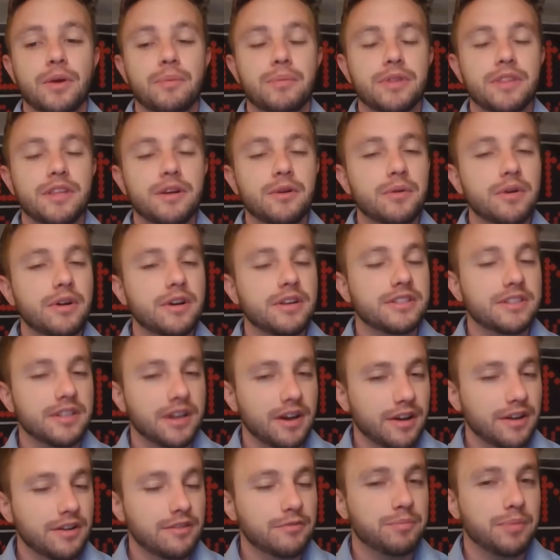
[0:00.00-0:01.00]
But there were a
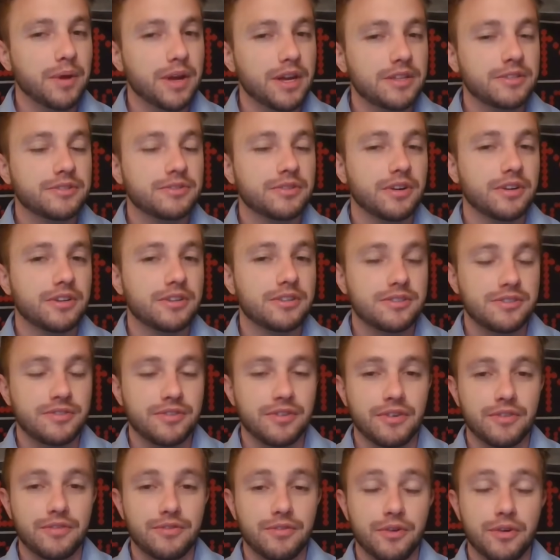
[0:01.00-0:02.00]
ton of base runners
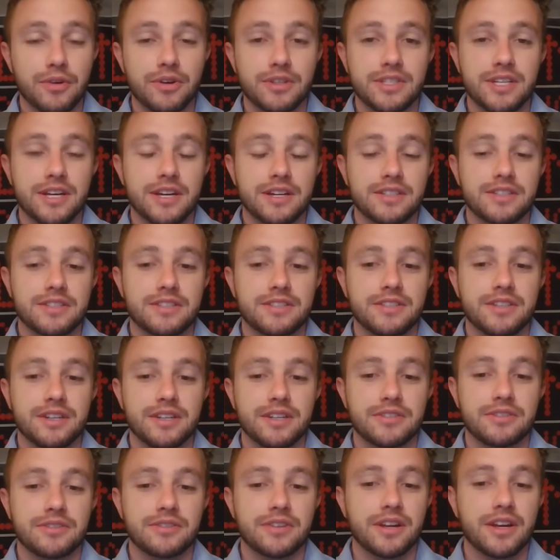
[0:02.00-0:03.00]
for, for Texas
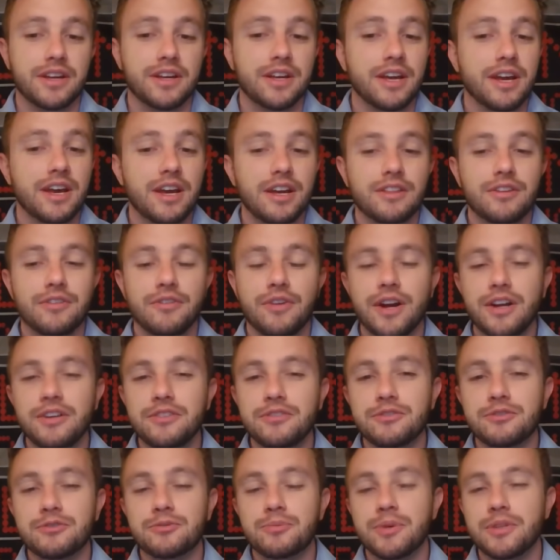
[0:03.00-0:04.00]
yesterday. The
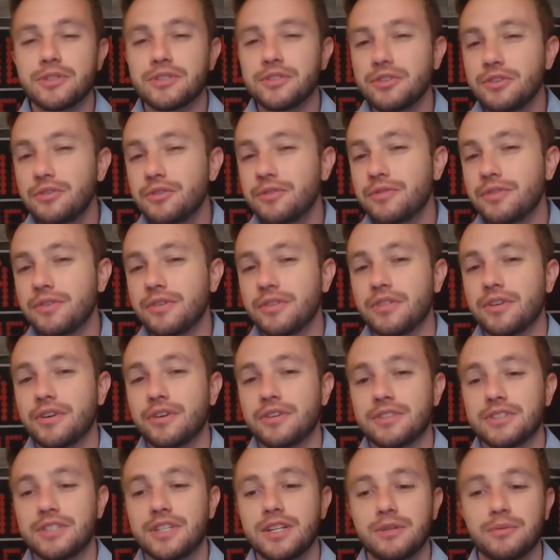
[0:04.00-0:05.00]
Rangers went two for
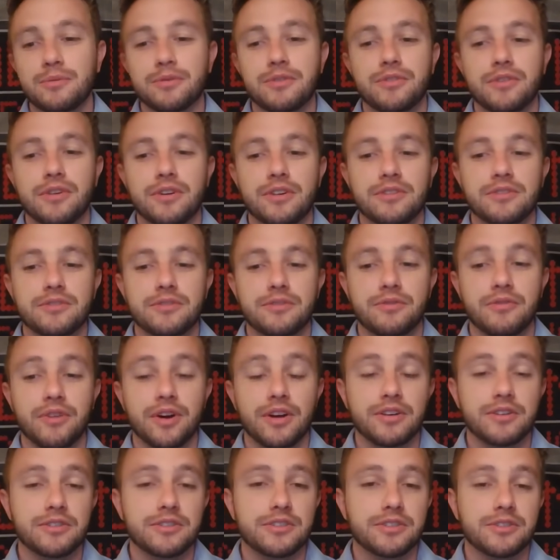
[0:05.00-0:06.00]
13 with runners,
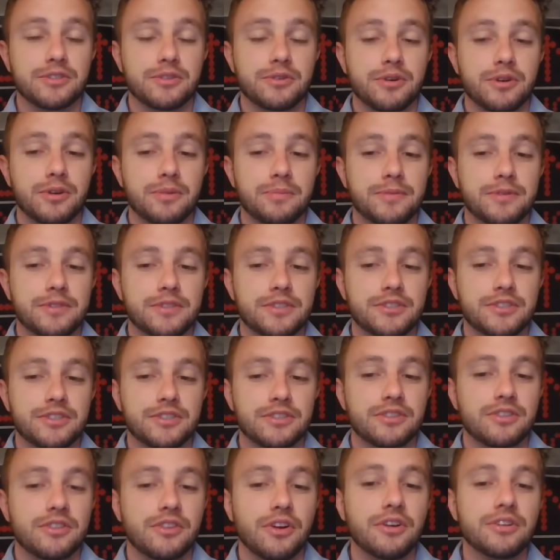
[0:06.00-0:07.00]
runners in scoring
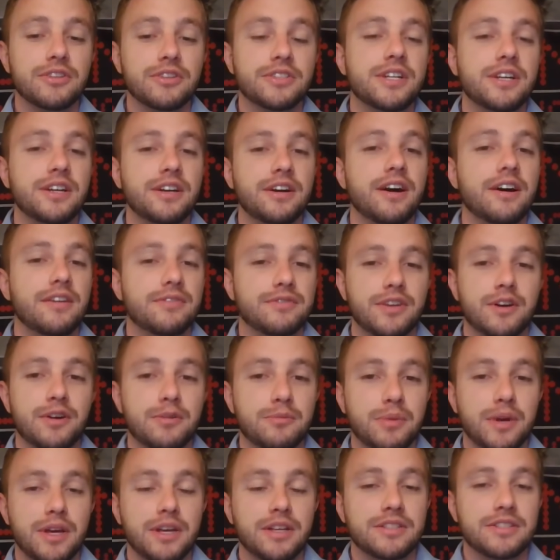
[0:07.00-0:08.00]
position, 13 left
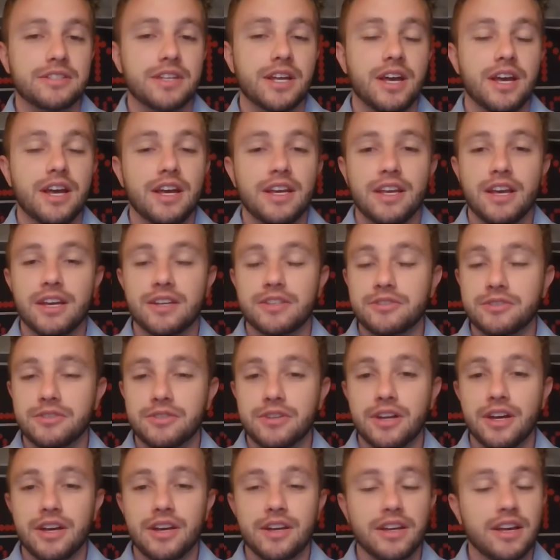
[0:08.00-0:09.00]
on base
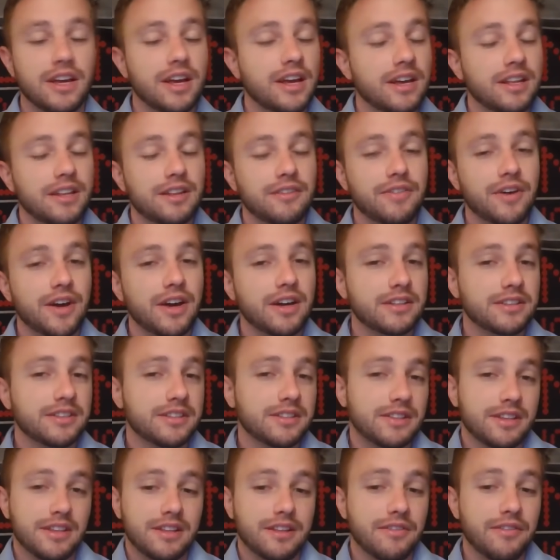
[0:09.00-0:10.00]
yesterday. The fact
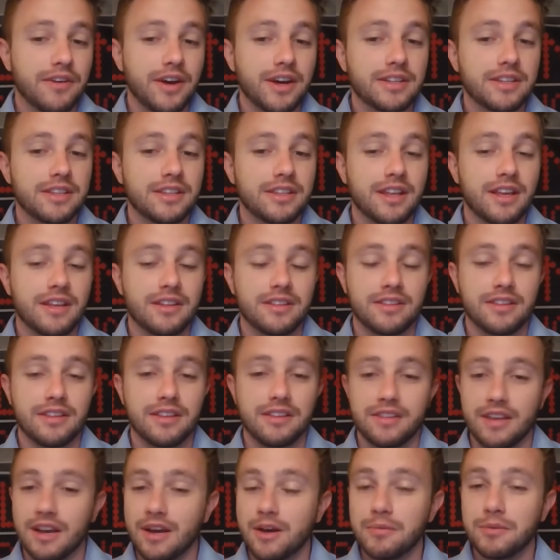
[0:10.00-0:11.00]
the fact that the
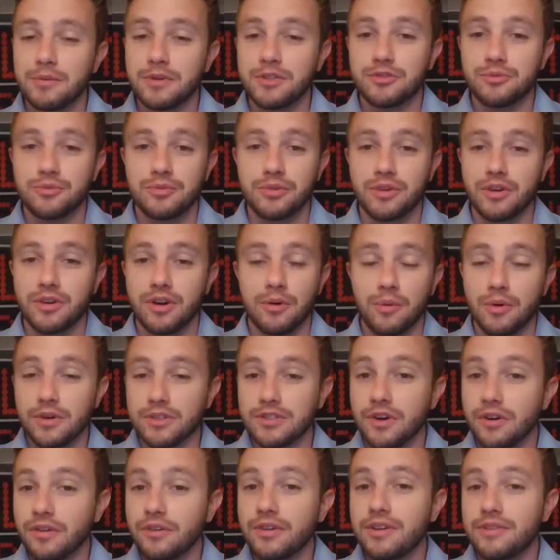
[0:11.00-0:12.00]
damage you know
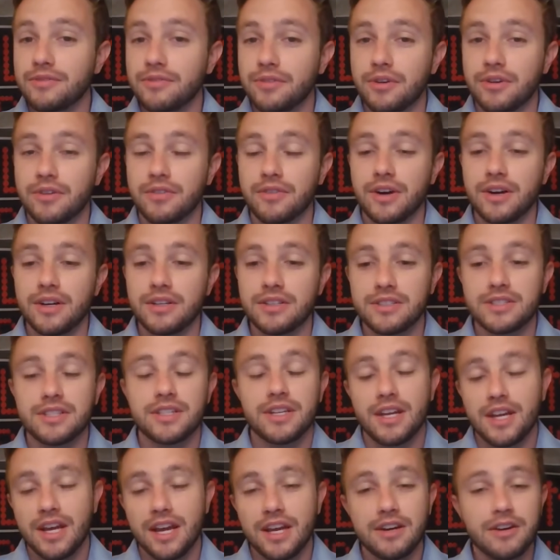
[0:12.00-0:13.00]
was only four runs,
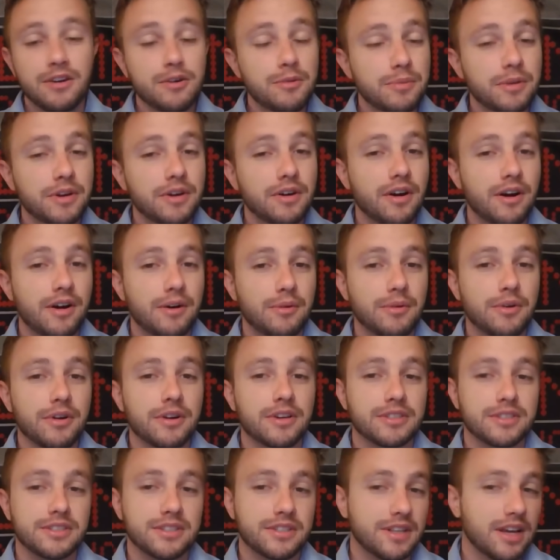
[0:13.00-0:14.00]
it could have been a lot
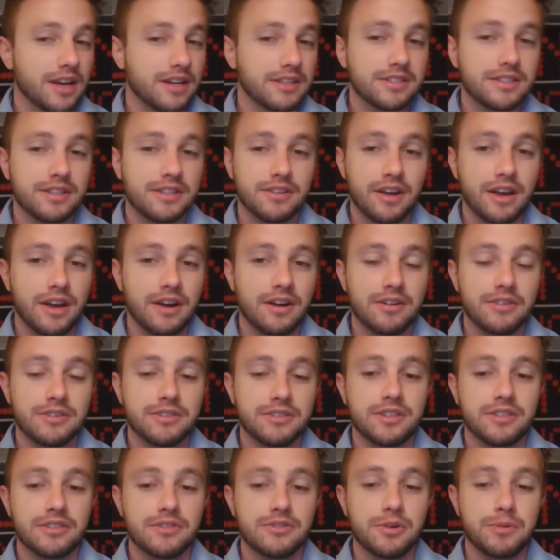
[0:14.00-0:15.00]
worse. Yes, the
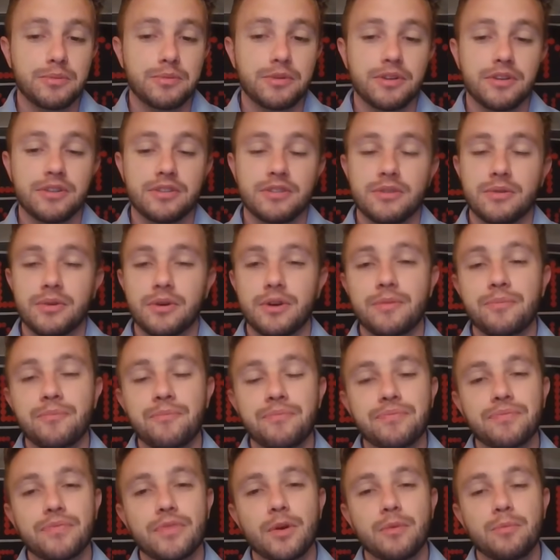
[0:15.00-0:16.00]
errors contributed to it,
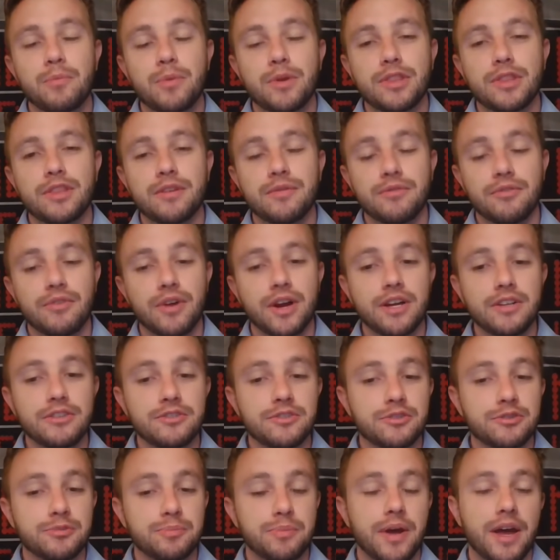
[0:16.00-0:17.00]
but the
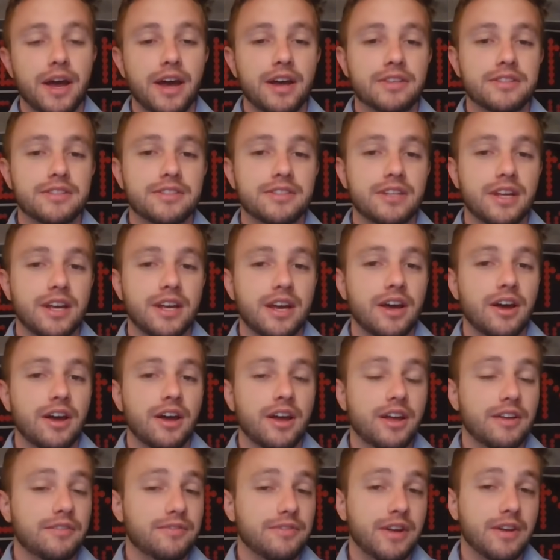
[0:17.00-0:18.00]
Rangers bats,
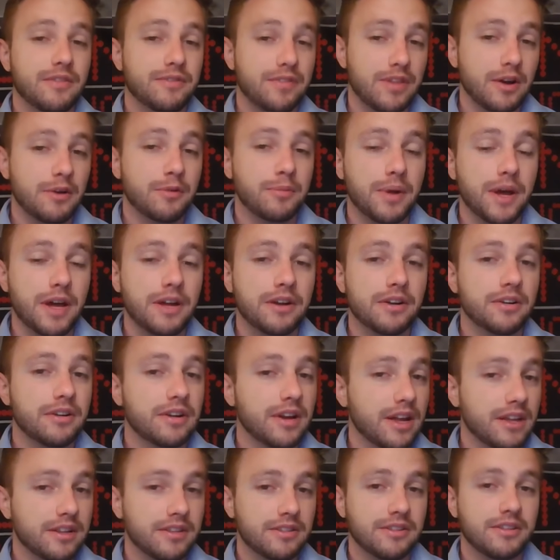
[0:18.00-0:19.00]
if if they're better
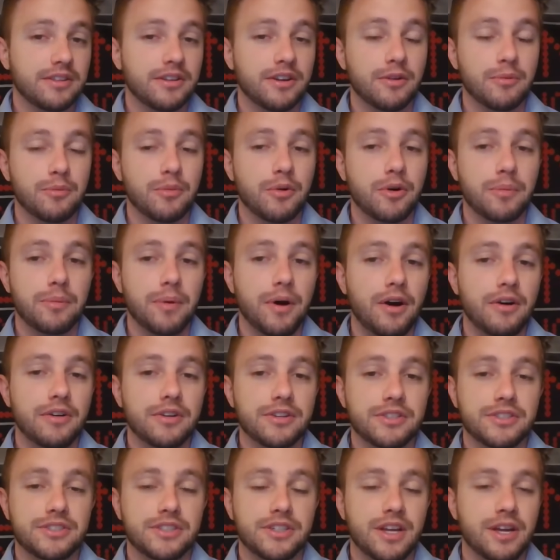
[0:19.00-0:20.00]
and you know more
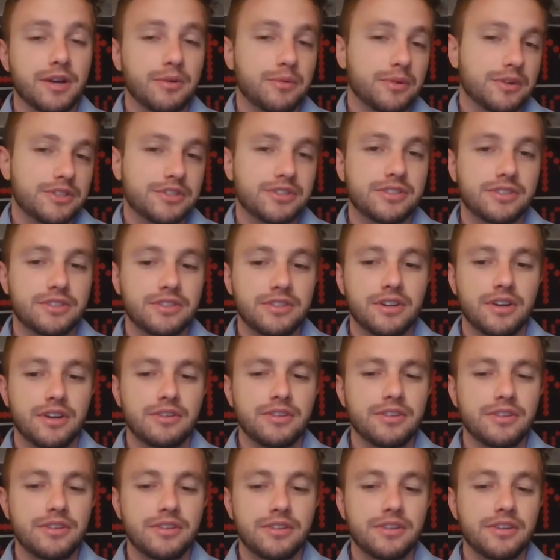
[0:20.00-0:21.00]
polished today, which you know
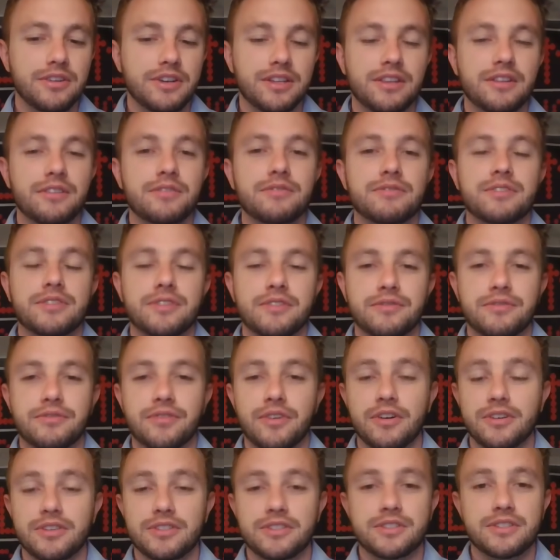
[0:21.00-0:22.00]
you you get those
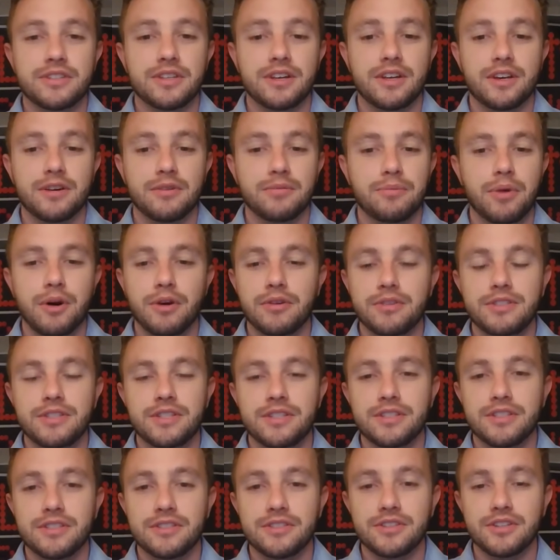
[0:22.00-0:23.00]
first uh,
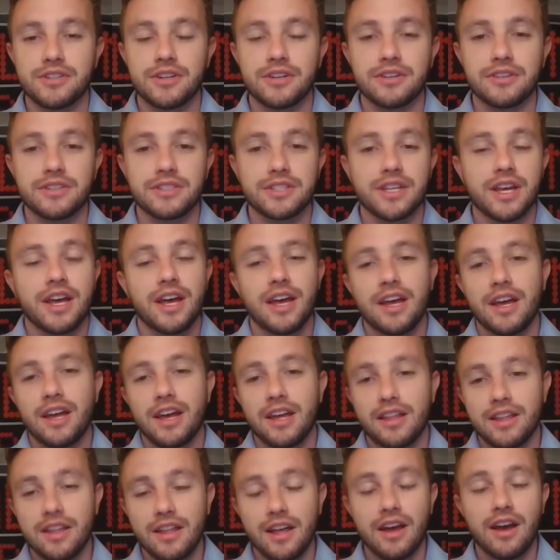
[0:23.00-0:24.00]
postseason jitters,
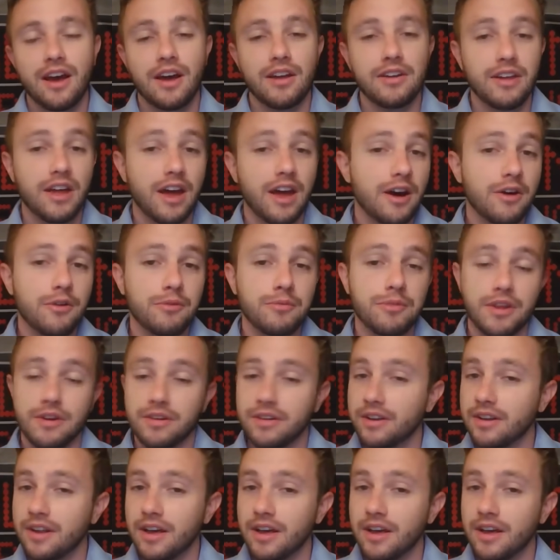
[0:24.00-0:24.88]
and that, now they're